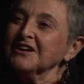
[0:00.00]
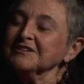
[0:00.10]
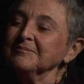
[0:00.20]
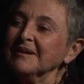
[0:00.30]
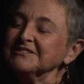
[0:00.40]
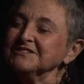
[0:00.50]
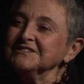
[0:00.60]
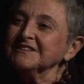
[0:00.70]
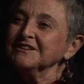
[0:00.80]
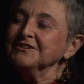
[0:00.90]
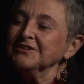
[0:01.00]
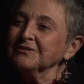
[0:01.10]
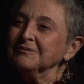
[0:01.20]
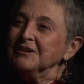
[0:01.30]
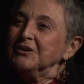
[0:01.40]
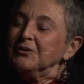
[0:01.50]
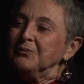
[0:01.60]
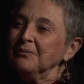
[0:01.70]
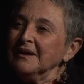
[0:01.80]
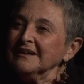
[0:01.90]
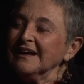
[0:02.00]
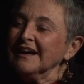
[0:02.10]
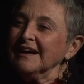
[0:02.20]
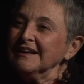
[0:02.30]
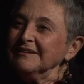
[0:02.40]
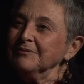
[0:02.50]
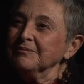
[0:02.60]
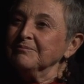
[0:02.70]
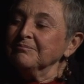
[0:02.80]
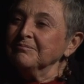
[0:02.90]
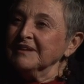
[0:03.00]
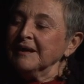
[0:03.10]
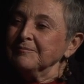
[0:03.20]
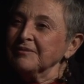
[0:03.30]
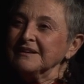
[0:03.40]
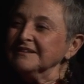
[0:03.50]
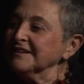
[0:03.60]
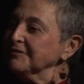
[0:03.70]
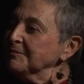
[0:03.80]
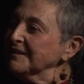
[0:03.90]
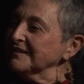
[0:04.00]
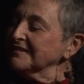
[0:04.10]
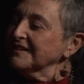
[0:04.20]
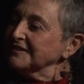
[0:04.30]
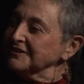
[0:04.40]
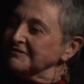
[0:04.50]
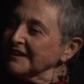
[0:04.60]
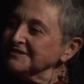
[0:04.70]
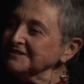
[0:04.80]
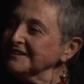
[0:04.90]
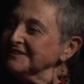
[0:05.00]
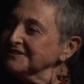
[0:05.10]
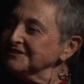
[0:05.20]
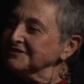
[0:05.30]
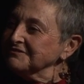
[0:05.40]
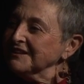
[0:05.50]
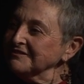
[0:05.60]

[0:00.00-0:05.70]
talked about, she said, when I became pregnant, everybody said, congratulations,